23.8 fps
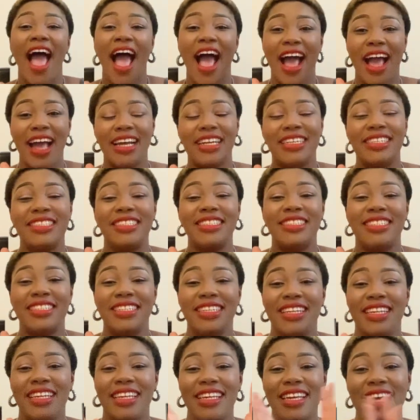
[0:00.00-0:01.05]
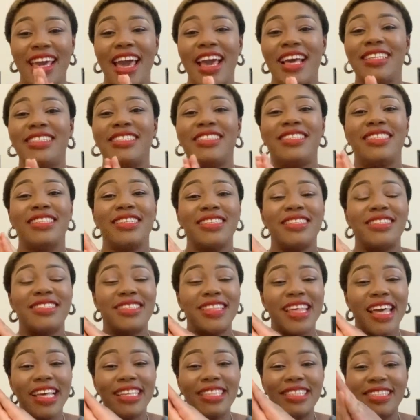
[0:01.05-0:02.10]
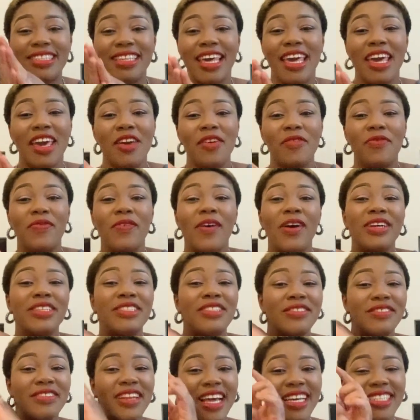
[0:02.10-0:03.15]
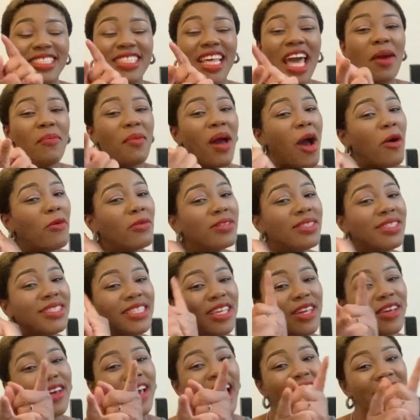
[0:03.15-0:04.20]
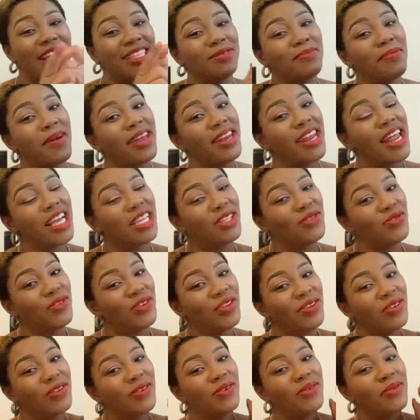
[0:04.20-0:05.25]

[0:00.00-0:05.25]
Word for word: and yes stay safe until next time i will see you guys in my next video